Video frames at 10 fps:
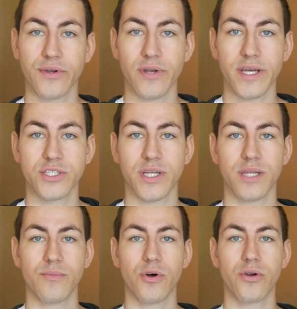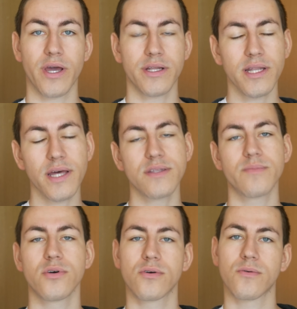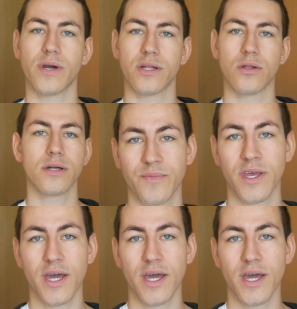collection anymore, and I like the book quite a lot.